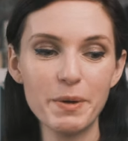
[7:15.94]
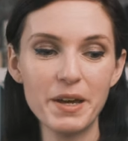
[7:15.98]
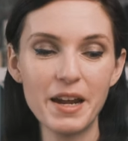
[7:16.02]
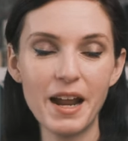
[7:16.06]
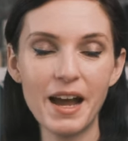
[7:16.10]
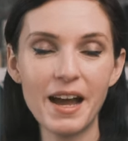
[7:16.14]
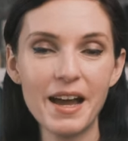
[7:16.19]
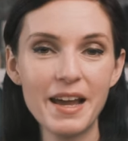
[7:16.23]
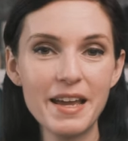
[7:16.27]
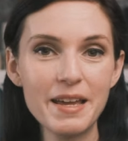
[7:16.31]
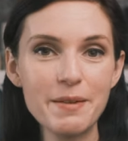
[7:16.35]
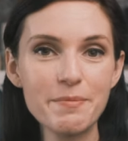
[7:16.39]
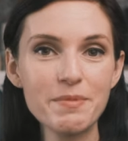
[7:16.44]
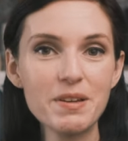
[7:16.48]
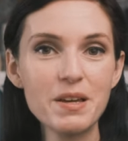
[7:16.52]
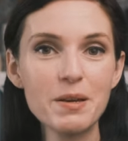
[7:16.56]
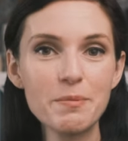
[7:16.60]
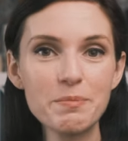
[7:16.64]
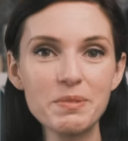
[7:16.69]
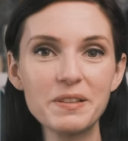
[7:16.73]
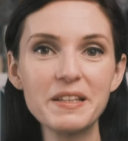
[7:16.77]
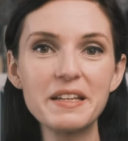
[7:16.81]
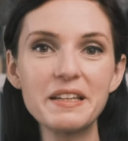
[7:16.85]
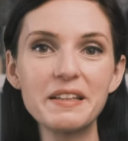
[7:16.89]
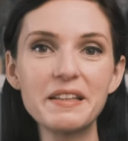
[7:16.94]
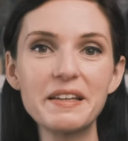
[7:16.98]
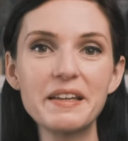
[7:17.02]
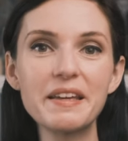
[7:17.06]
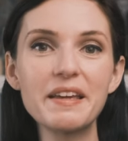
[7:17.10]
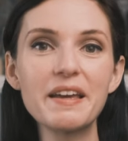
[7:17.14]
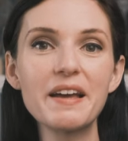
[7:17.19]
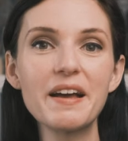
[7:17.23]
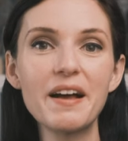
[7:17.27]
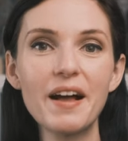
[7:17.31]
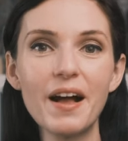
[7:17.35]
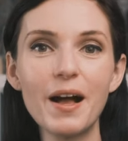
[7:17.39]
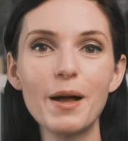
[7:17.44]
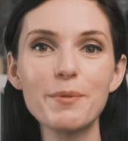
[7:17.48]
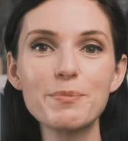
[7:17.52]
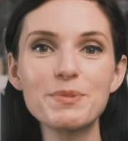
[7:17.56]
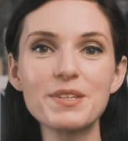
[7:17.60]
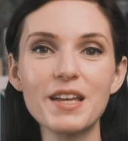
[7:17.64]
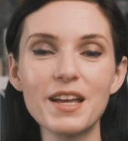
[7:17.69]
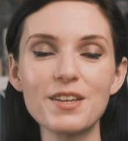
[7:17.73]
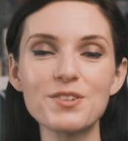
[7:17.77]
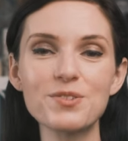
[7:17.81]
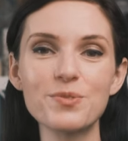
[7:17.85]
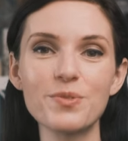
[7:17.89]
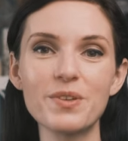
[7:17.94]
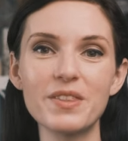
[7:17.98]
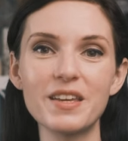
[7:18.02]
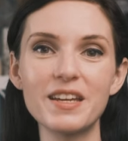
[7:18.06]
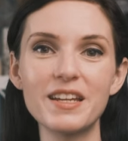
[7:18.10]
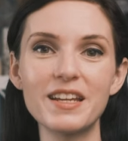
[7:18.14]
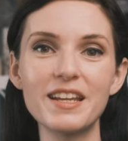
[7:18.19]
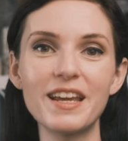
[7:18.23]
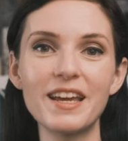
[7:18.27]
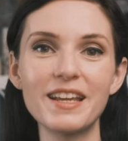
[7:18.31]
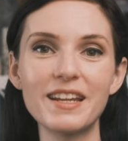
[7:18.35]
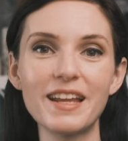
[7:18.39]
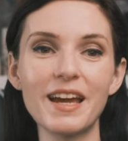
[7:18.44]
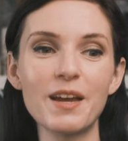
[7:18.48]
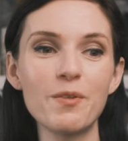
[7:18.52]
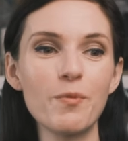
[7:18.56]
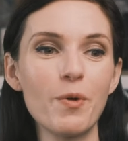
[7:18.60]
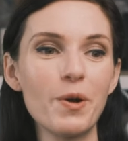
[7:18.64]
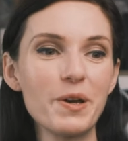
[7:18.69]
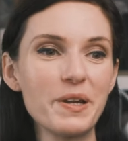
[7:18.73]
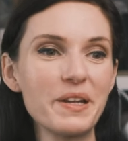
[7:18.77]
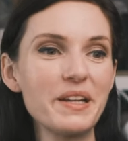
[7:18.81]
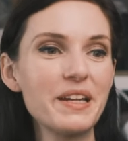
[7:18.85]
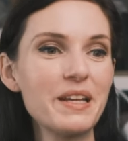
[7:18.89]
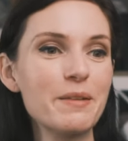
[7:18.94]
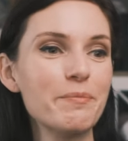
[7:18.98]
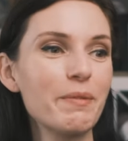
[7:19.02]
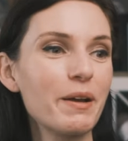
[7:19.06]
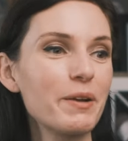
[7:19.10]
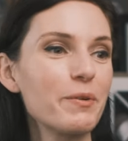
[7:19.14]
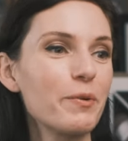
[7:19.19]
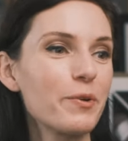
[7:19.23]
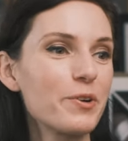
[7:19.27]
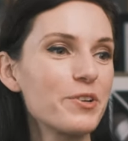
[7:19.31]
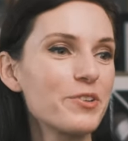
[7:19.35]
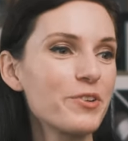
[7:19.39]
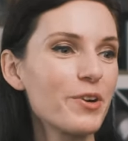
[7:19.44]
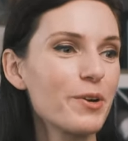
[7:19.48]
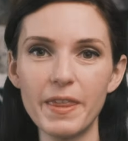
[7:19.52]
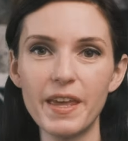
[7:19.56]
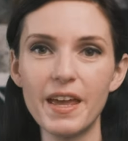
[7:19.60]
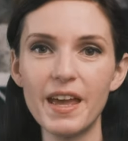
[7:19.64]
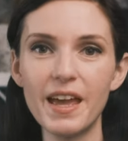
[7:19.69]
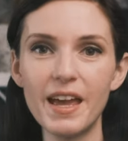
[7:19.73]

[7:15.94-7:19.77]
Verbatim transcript: but I am completely obsessed with it and I want it in my wardrobe.